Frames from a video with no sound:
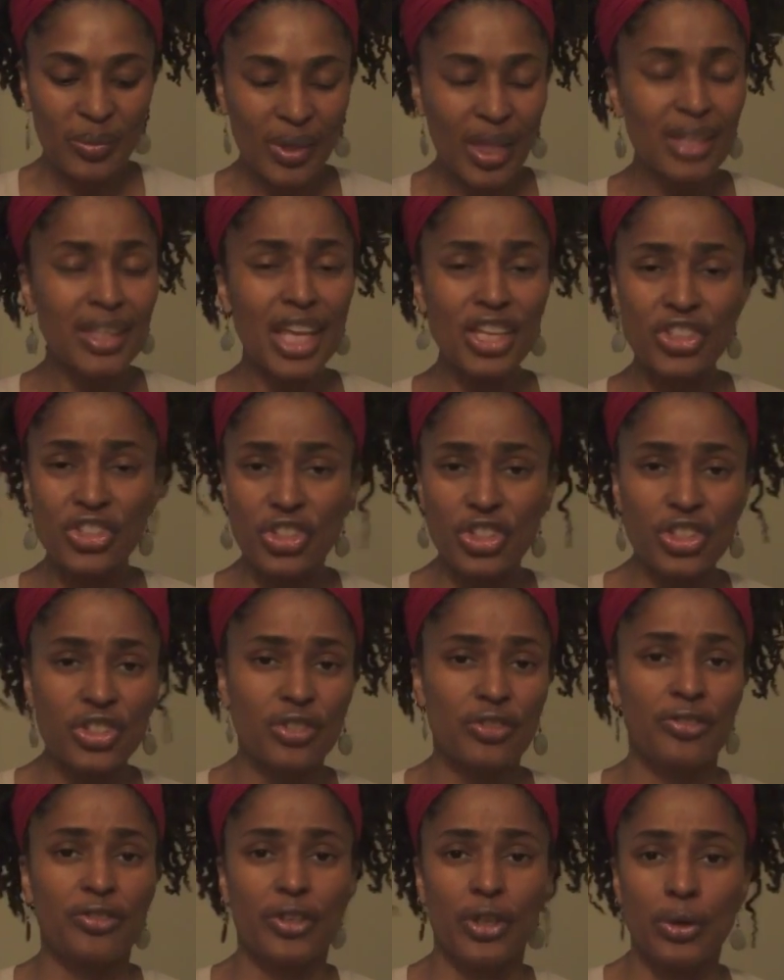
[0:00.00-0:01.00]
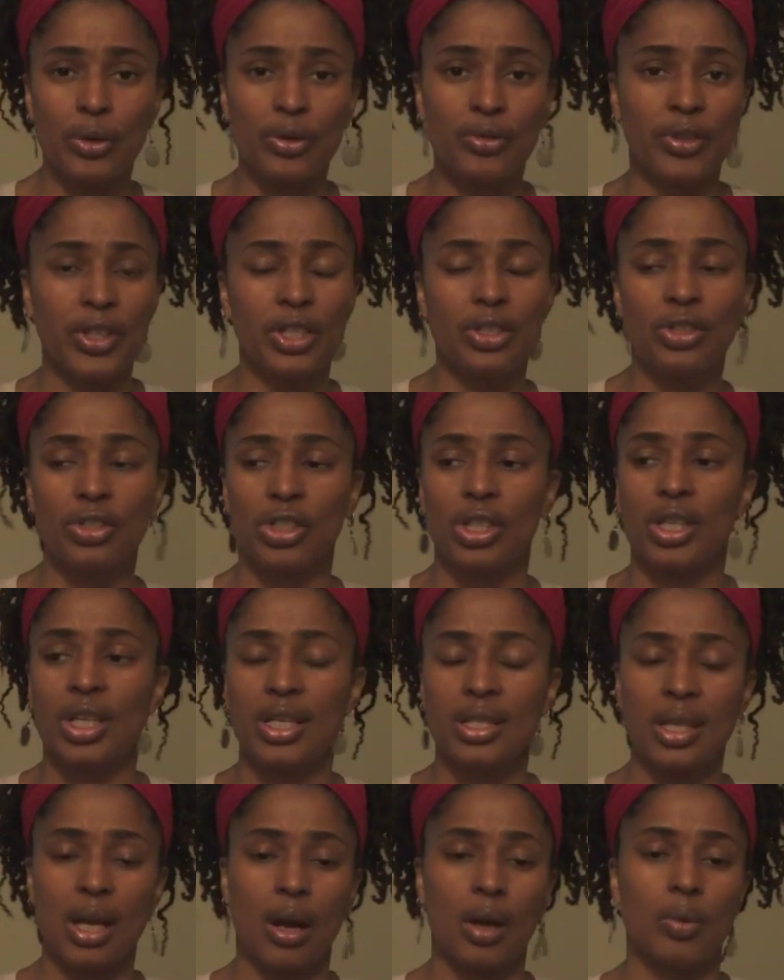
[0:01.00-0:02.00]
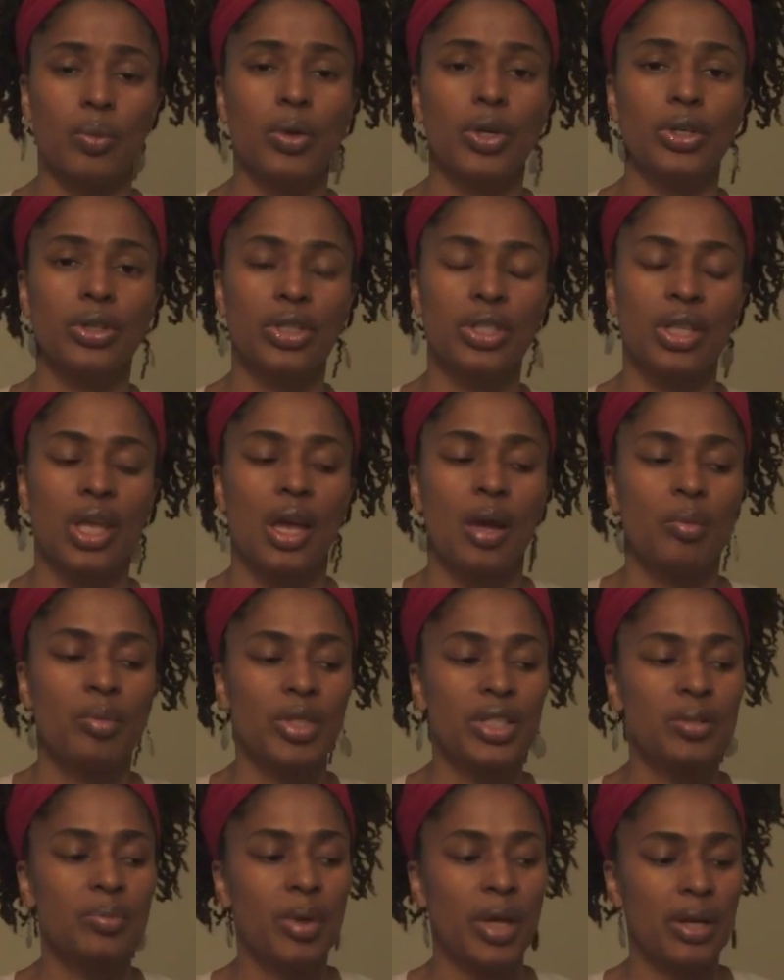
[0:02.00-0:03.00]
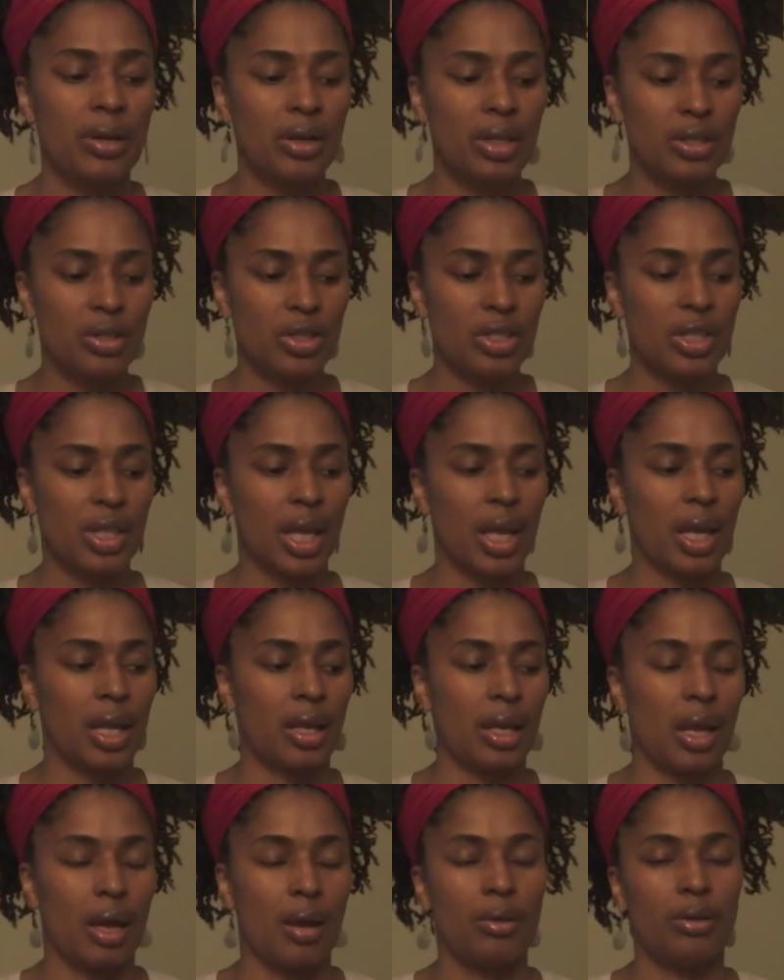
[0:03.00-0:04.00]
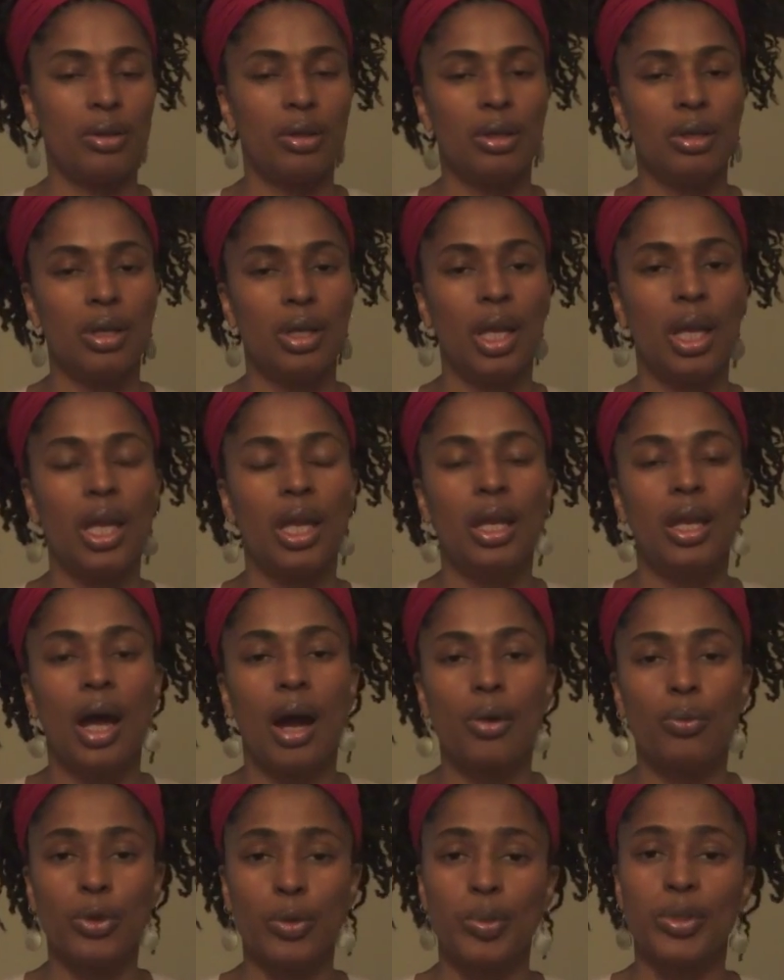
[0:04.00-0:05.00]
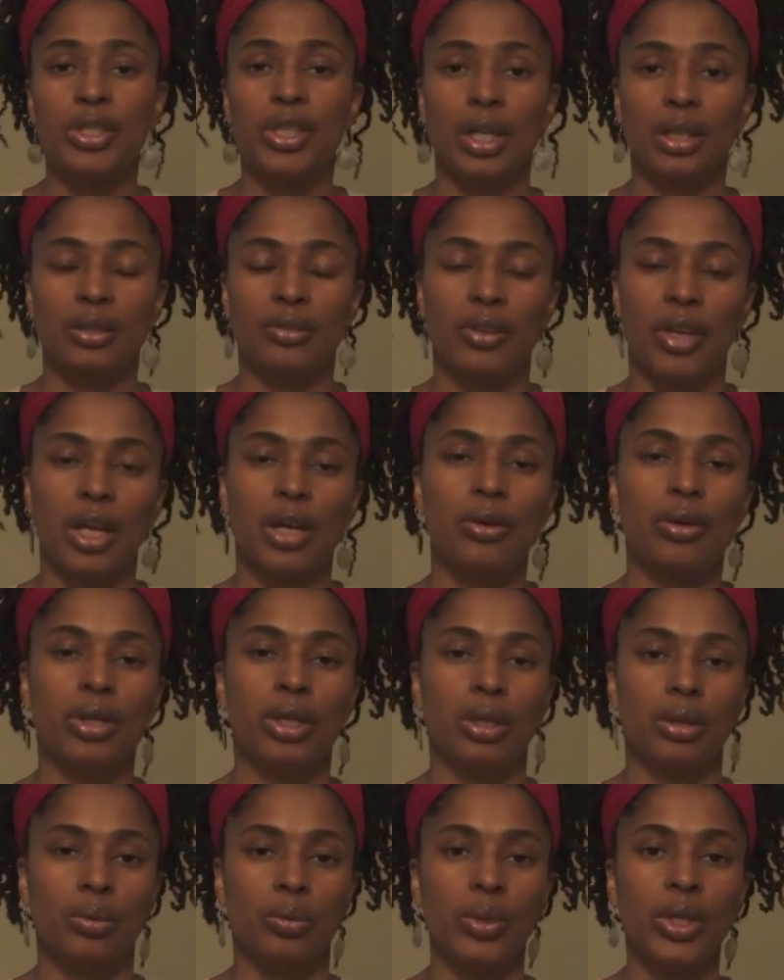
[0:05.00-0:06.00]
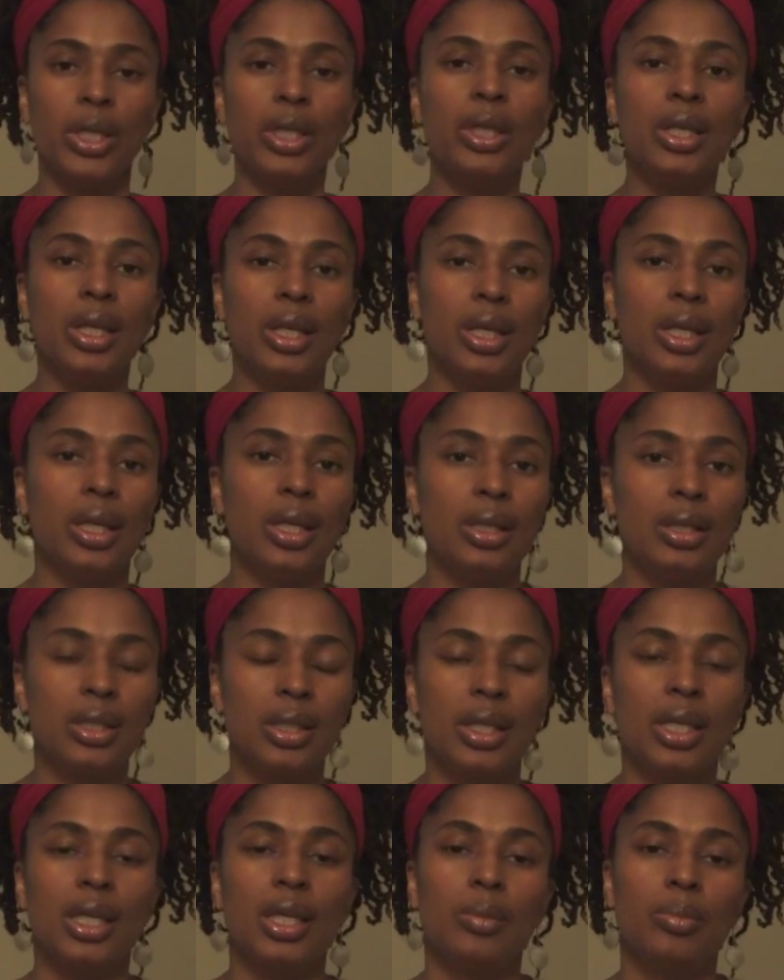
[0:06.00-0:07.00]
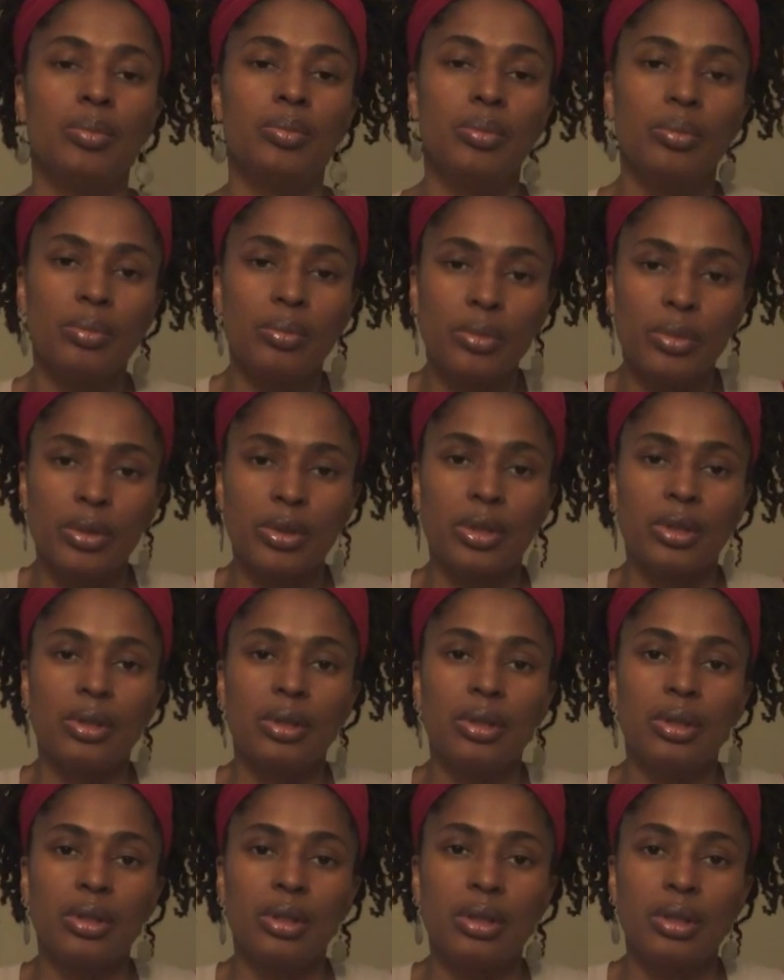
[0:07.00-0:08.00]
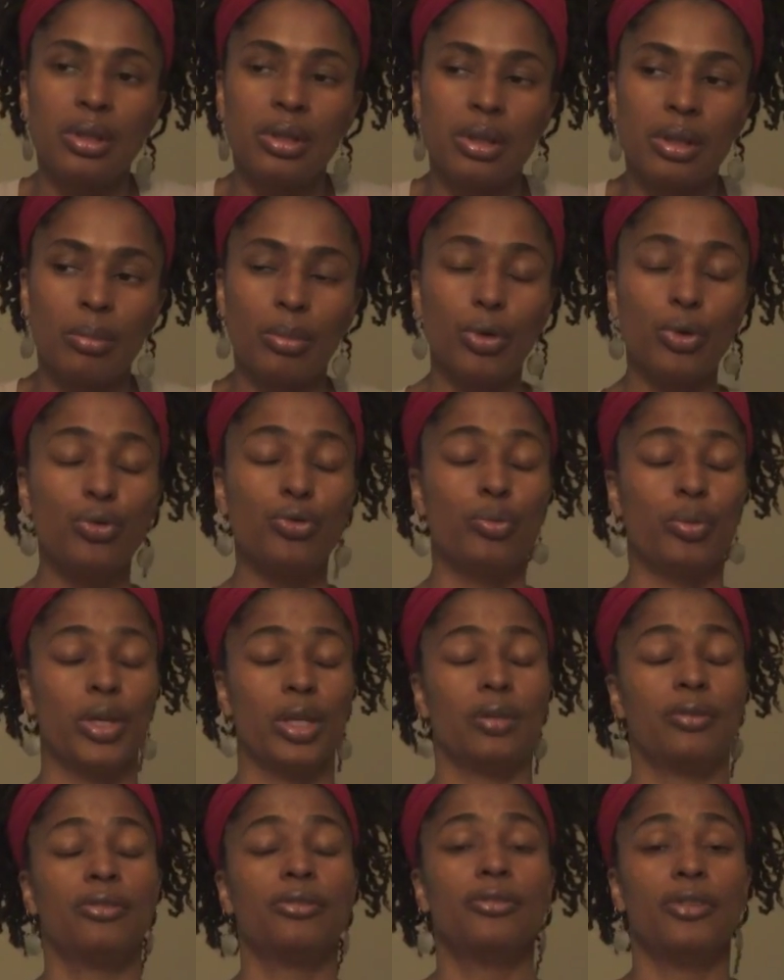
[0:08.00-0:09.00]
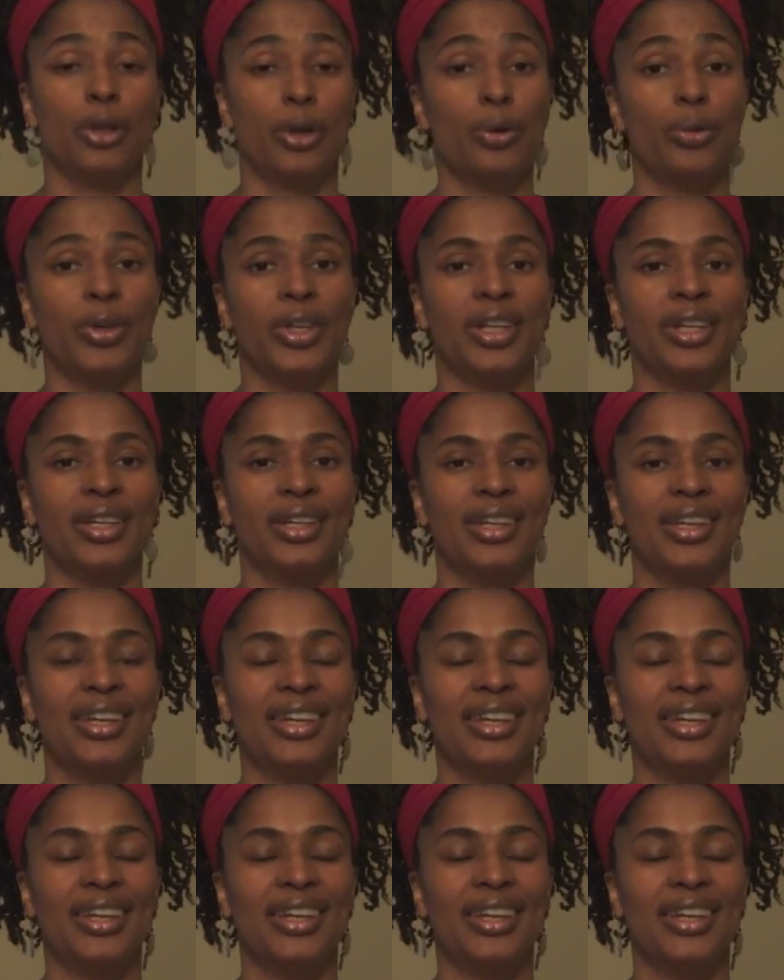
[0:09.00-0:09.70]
that's just the flow of energy, and that's how it works. But to better understand that in our reproductive area, we need to keep the movement flowing.